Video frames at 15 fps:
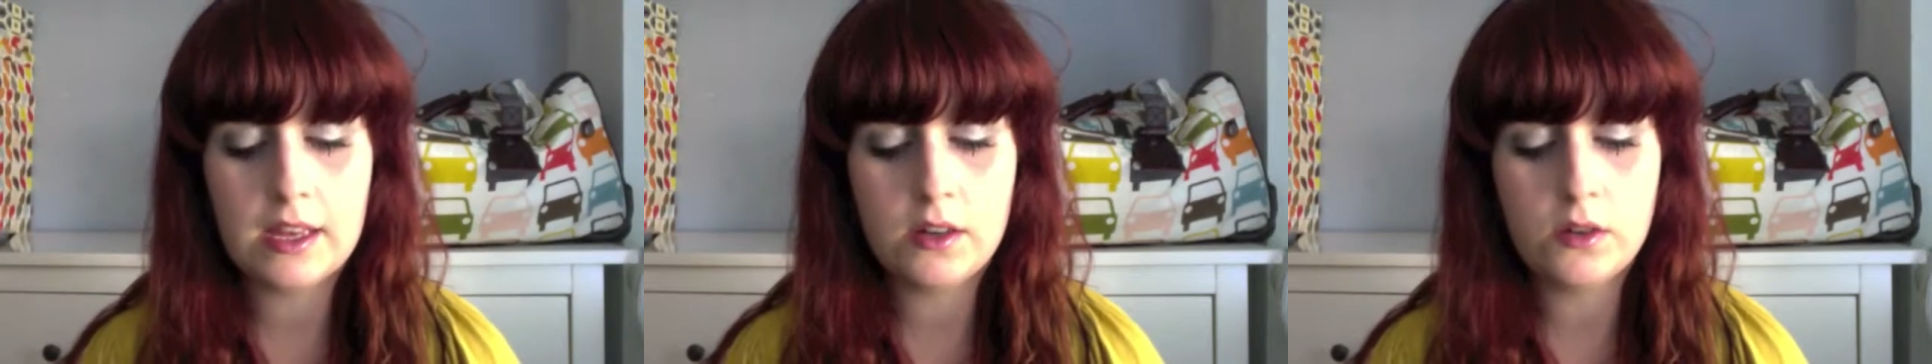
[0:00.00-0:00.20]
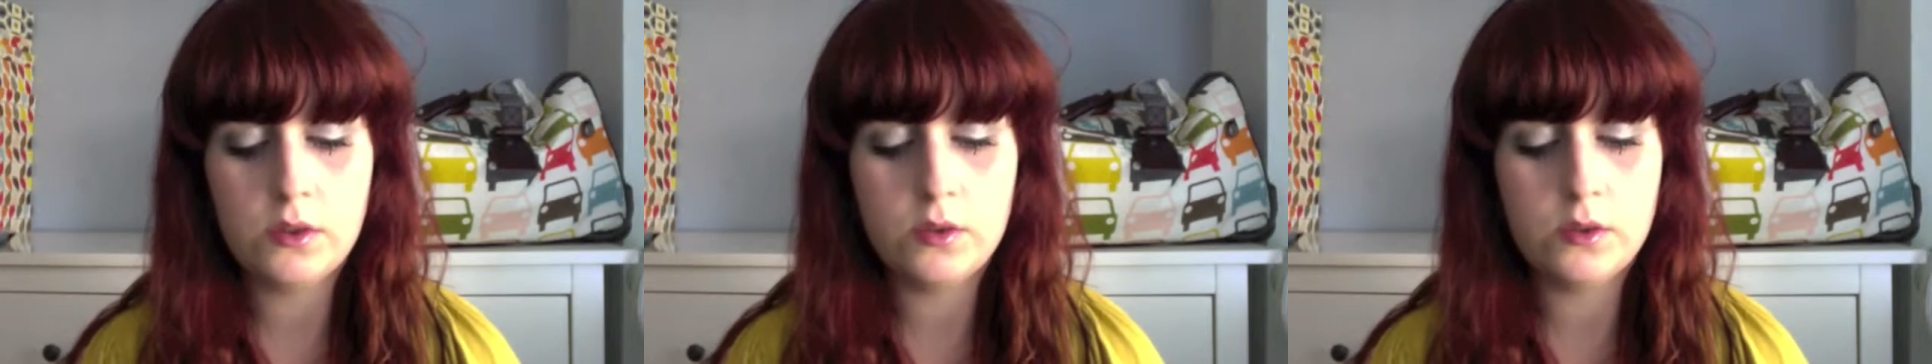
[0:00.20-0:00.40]

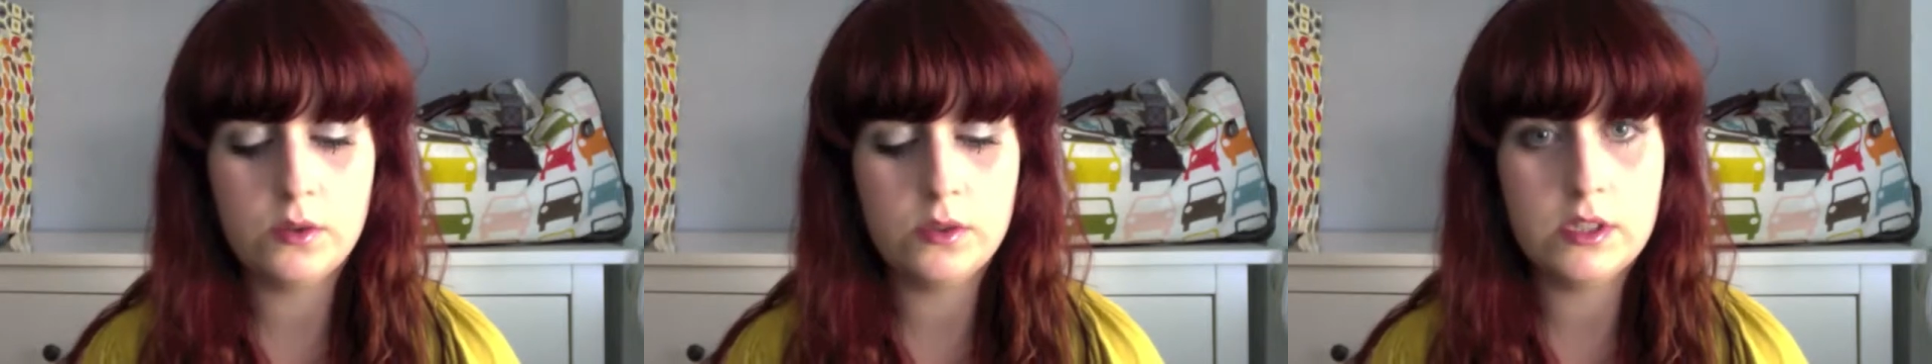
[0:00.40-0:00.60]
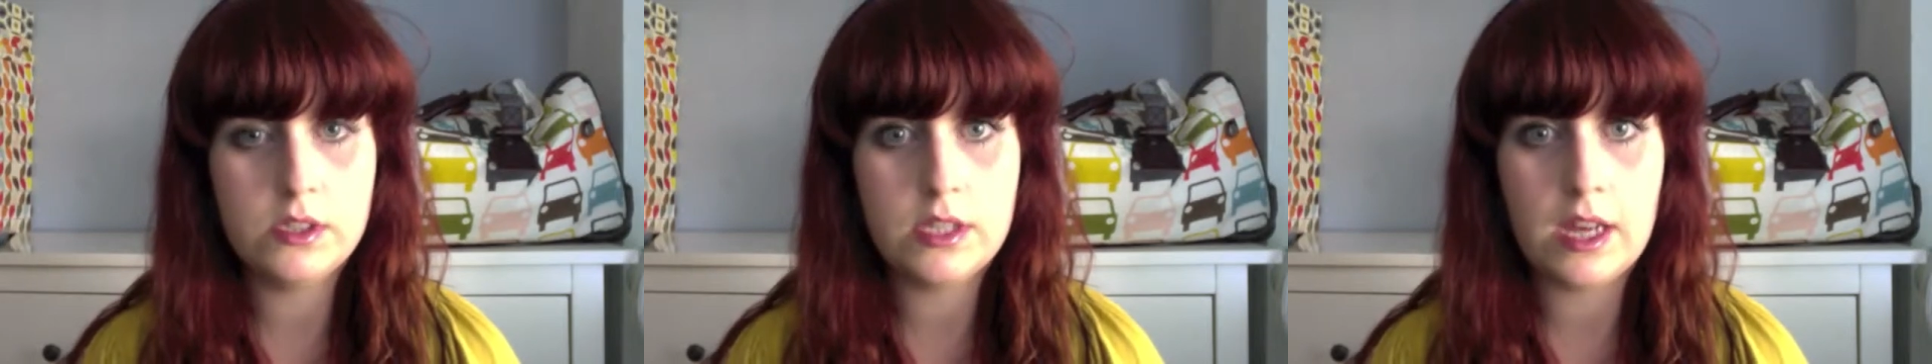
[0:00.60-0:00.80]

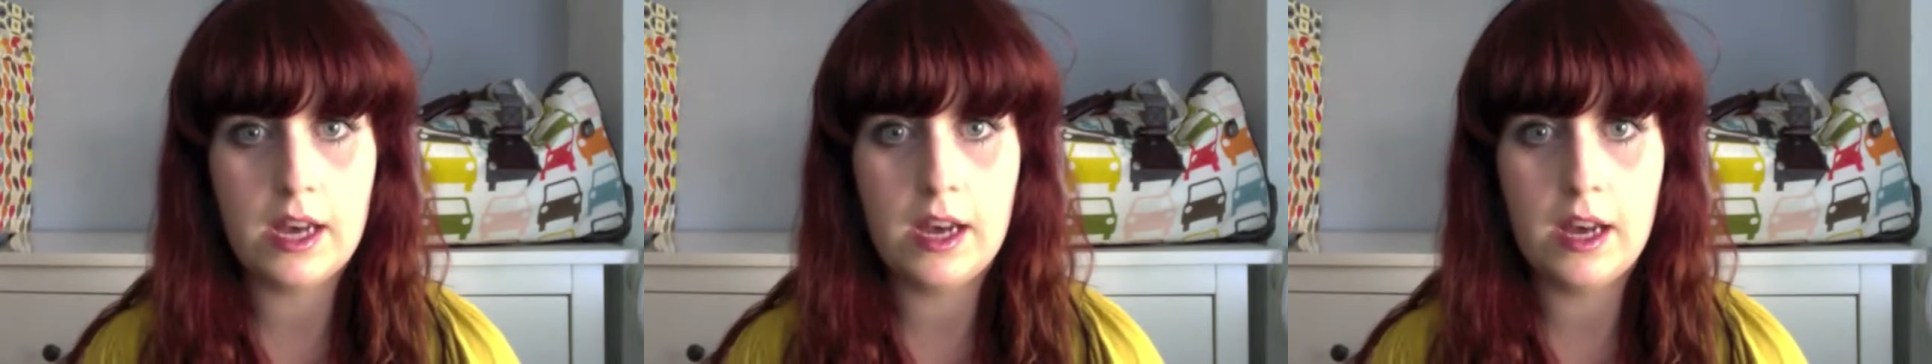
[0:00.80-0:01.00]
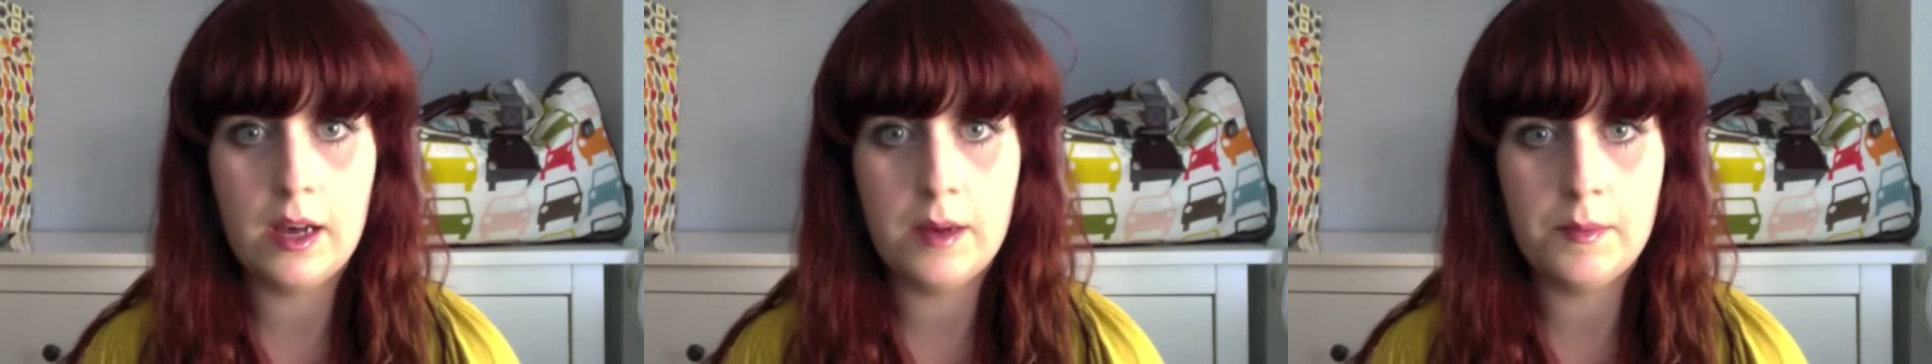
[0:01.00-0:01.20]
called,
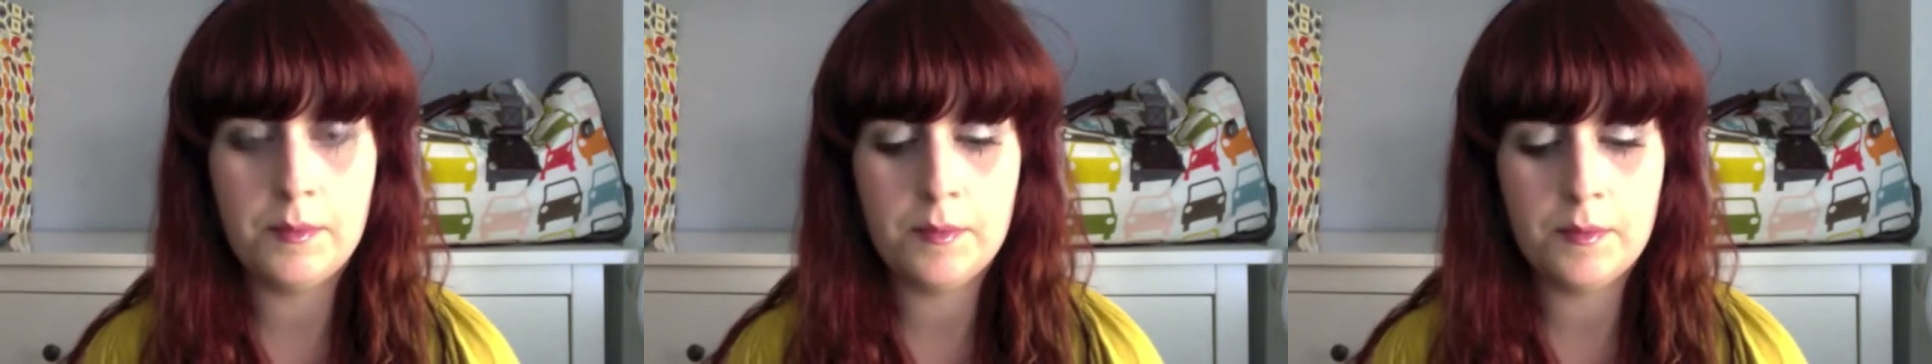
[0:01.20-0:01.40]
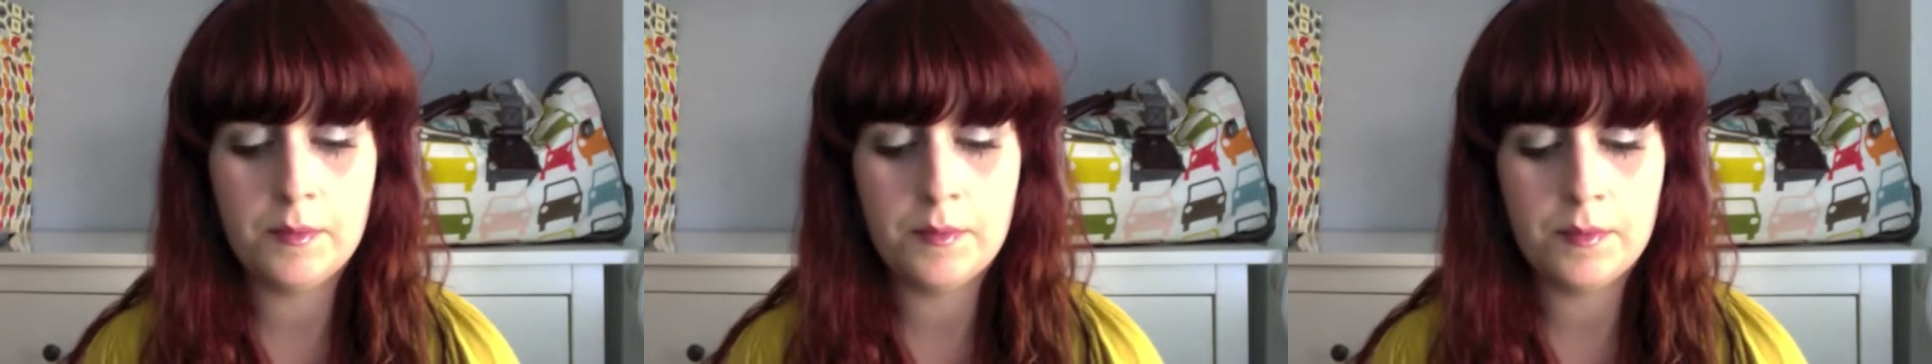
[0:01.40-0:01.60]

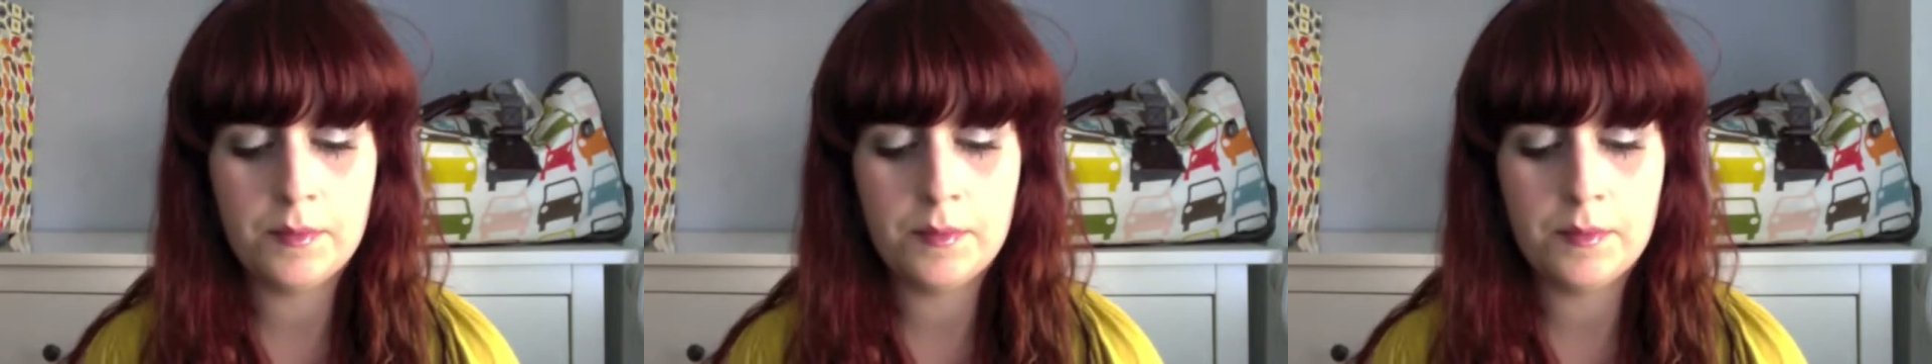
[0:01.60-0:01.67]
you